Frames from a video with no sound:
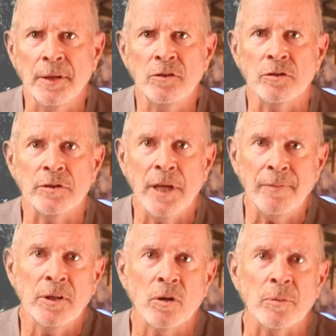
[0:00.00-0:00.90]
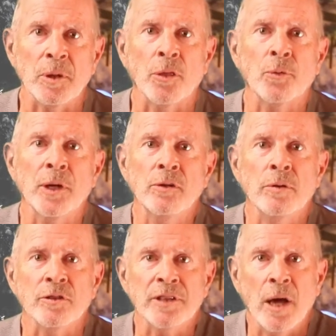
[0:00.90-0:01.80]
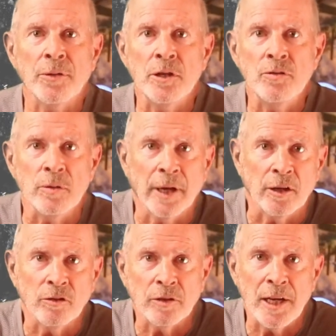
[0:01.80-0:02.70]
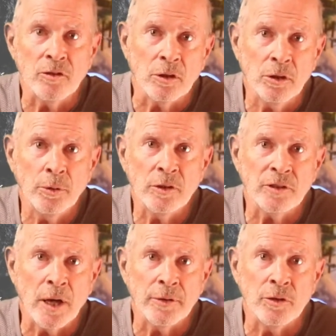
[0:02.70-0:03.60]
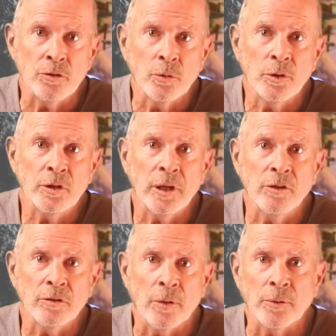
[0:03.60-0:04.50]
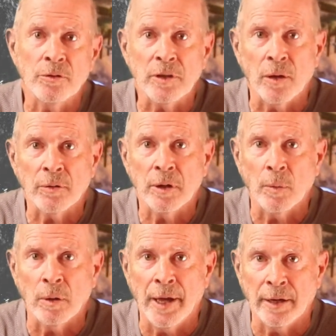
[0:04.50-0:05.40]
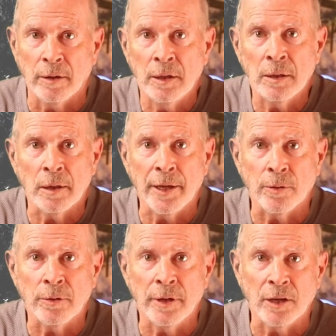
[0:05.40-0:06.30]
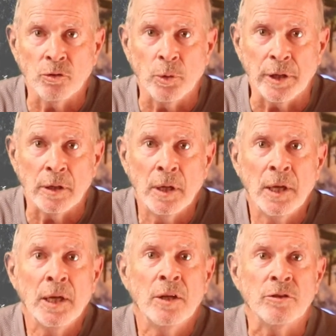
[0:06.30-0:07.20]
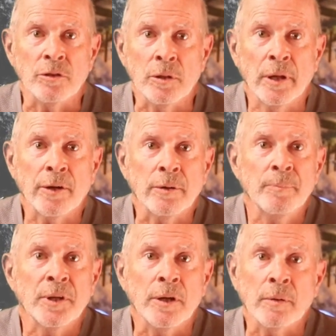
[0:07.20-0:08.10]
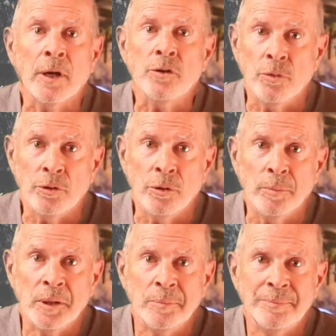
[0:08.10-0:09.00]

this is definitely going to be a threat to the southeast United States, including southeast Georgia and southern South Carolina later next week. See you later here on YouTube.